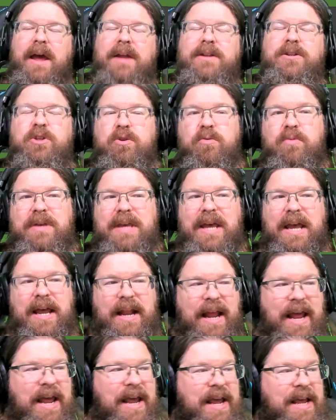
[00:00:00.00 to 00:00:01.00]
to
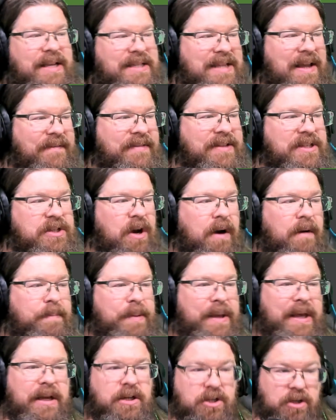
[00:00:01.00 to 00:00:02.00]
get a 7-star
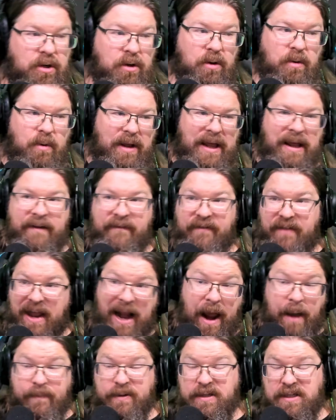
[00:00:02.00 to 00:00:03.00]
Pikachu if that
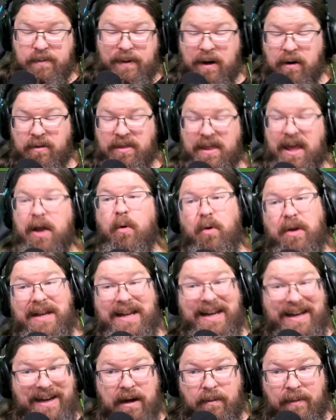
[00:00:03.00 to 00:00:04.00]
happens to be your thing, or you
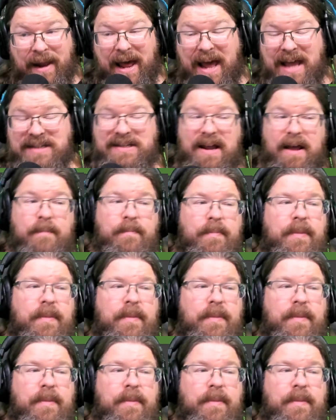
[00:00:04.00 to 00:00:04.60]
didn't get him last time.